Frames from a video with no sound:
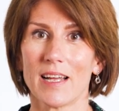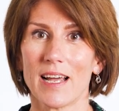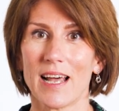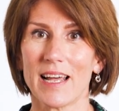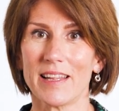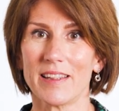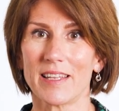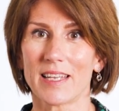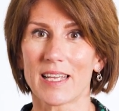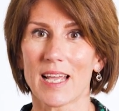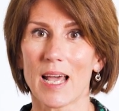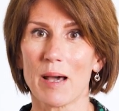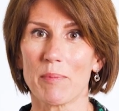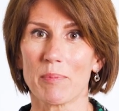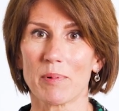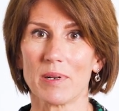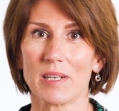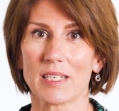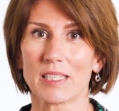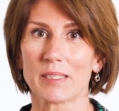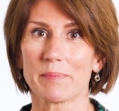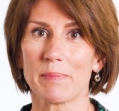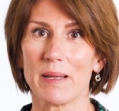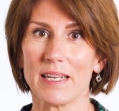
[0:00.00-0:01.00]
and the capital
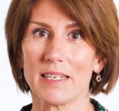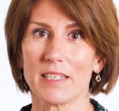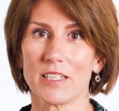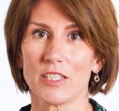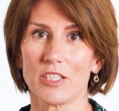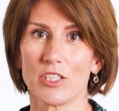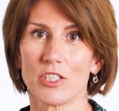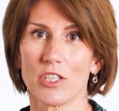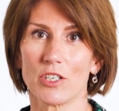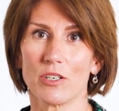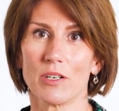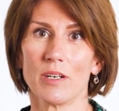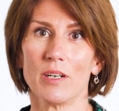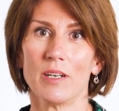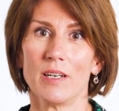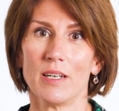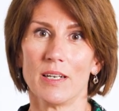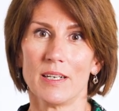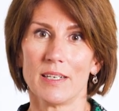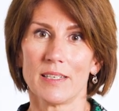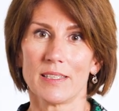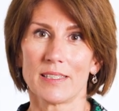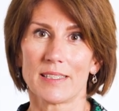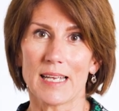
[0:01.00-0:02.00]
expenditure
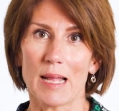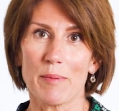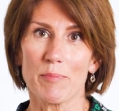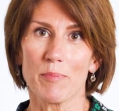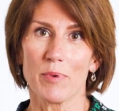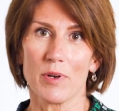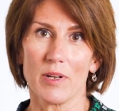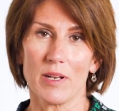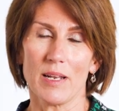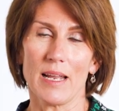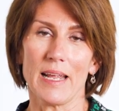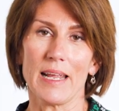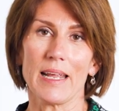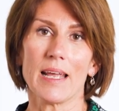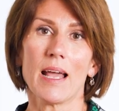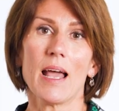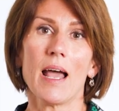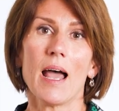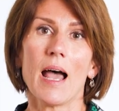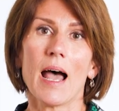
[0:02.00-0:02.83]
separately,